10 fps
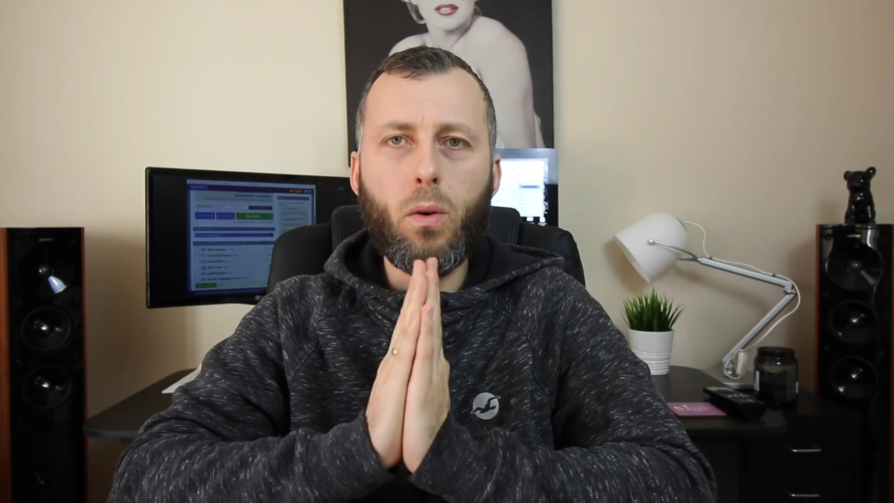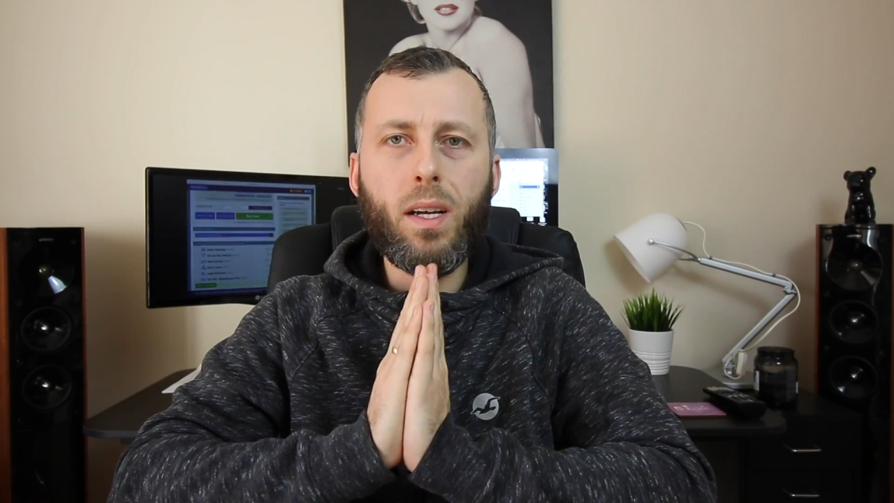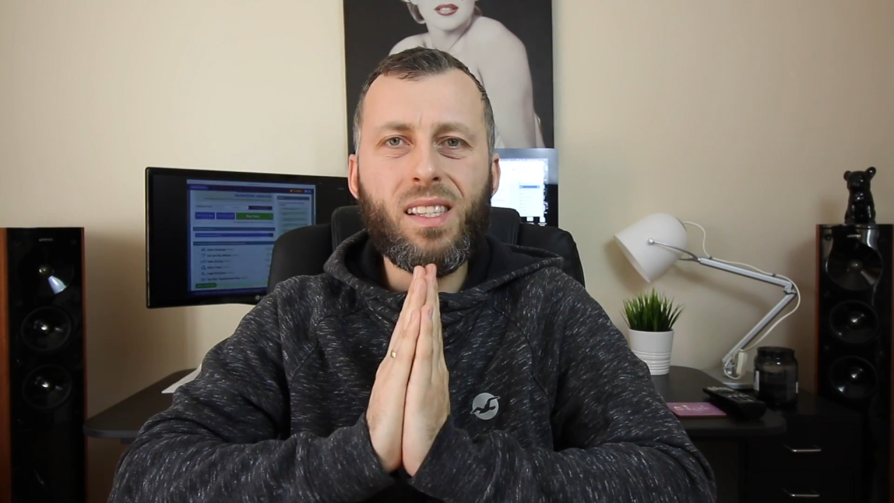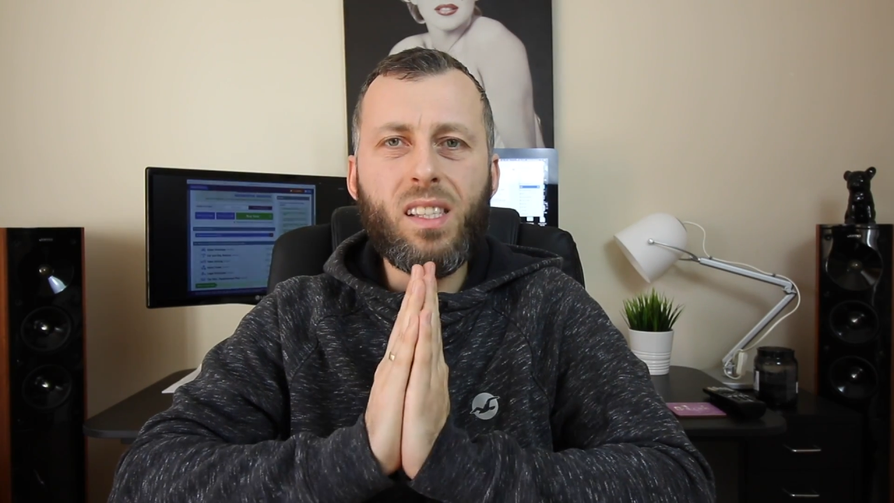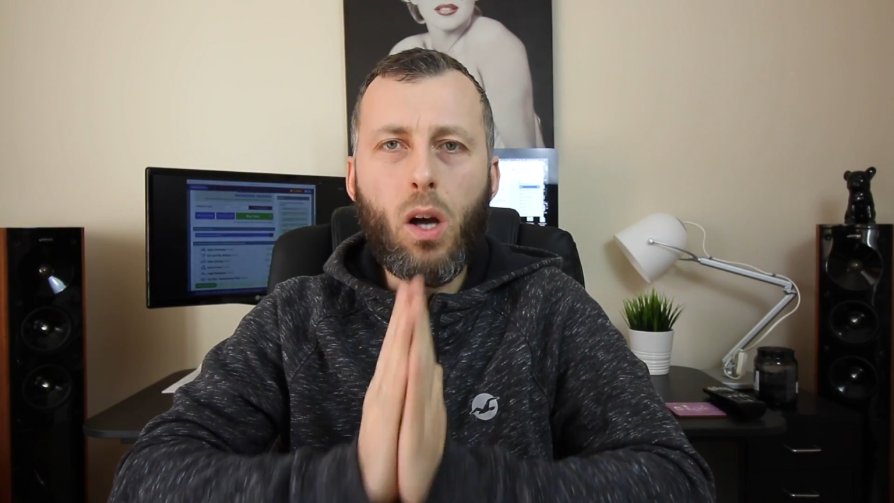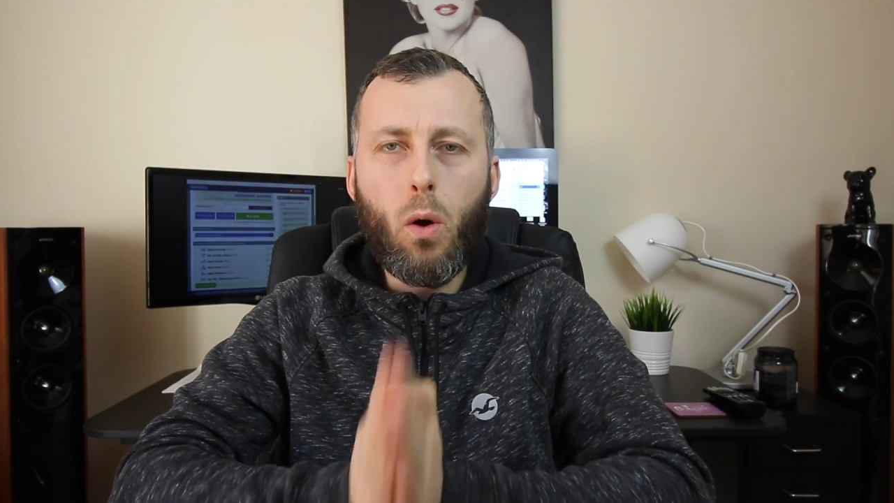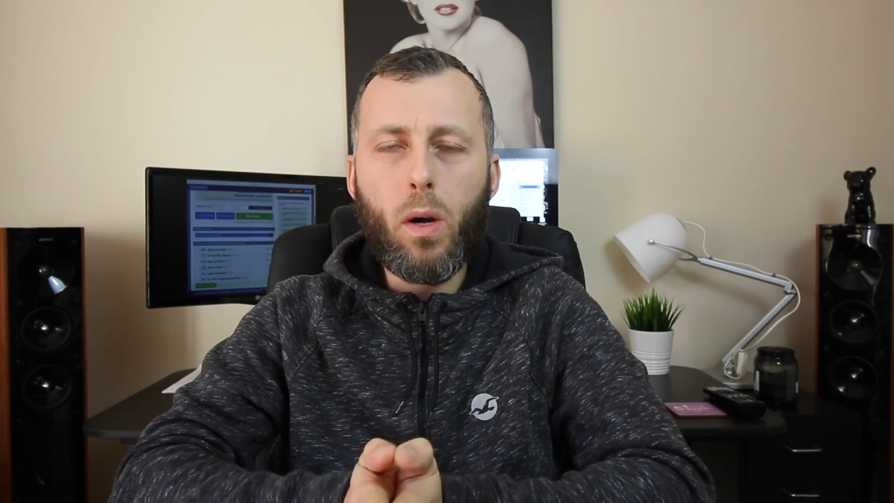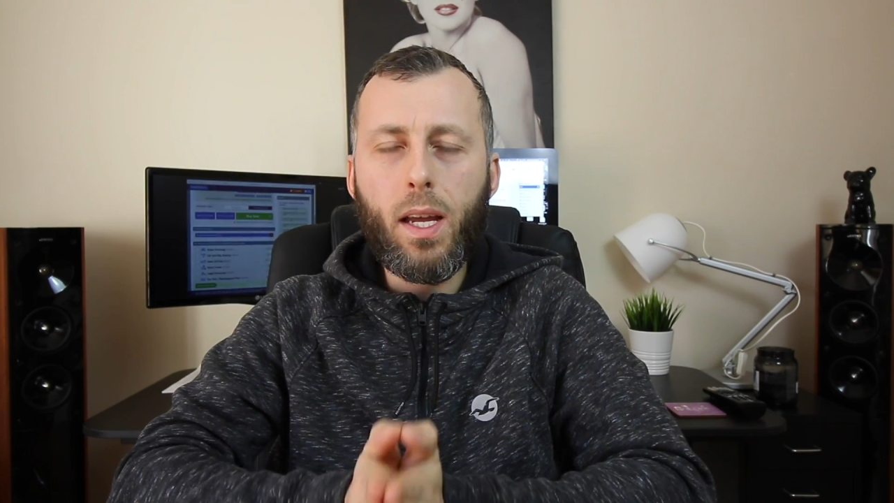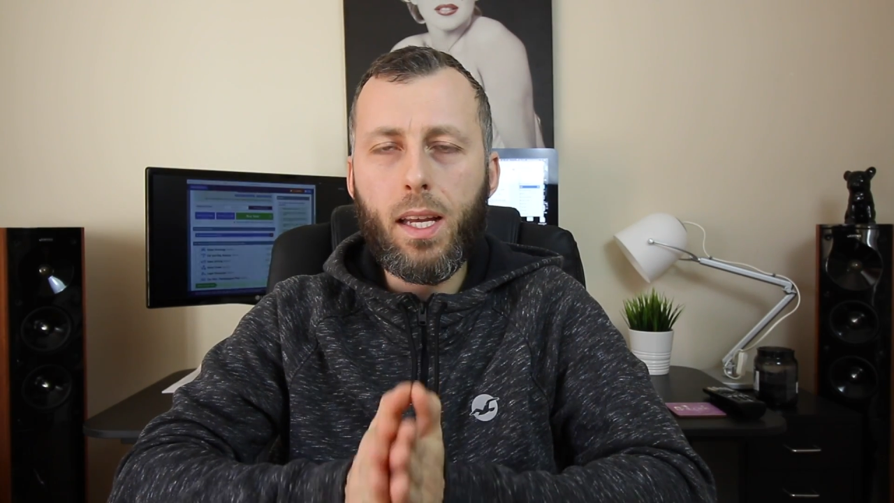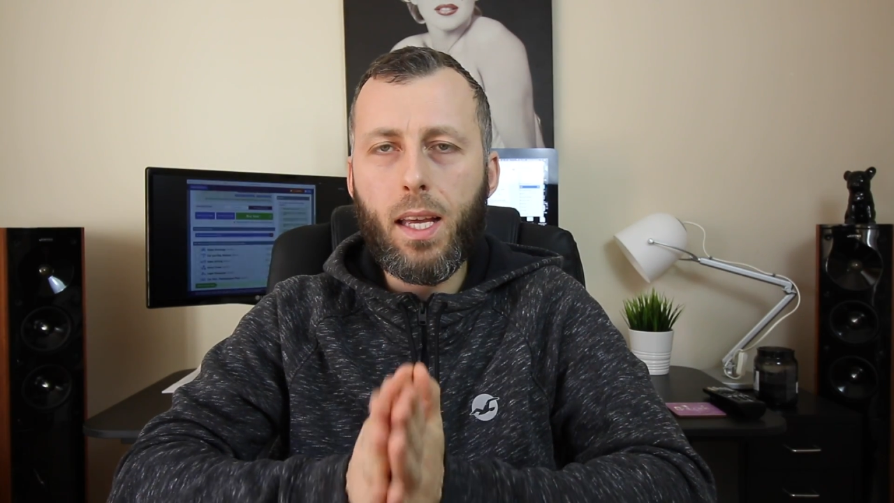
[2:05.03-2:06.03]
who has
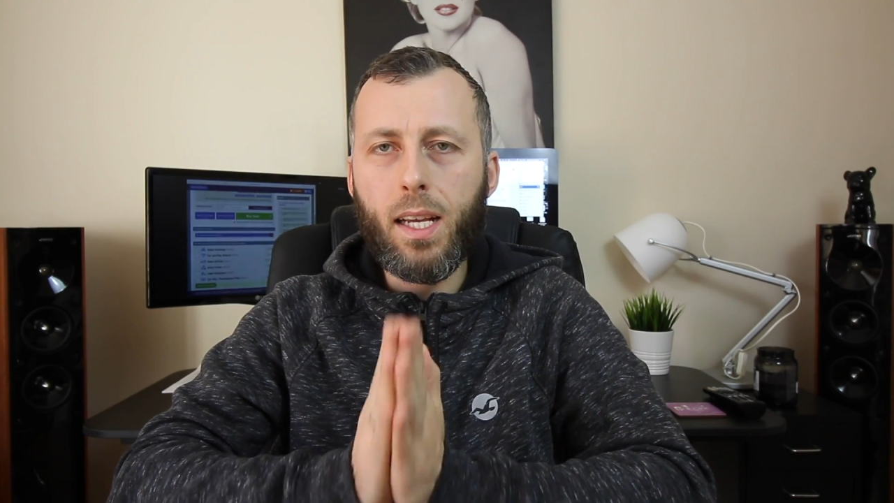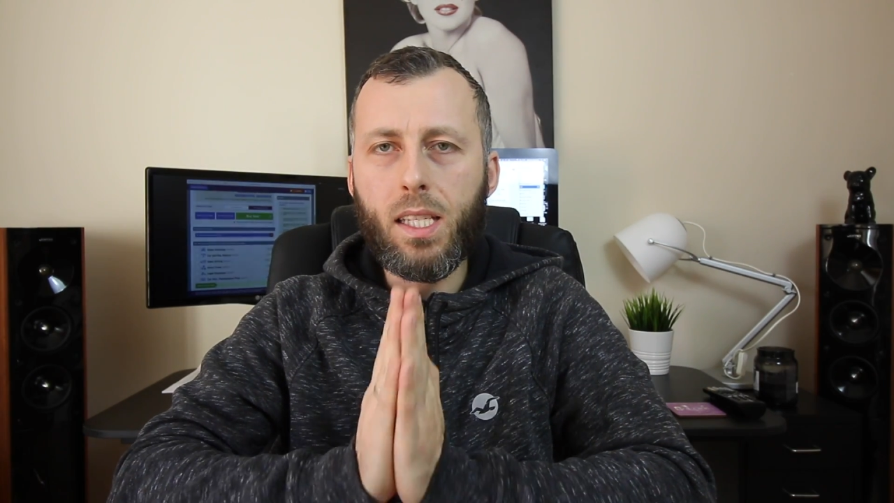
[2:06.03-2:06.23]
no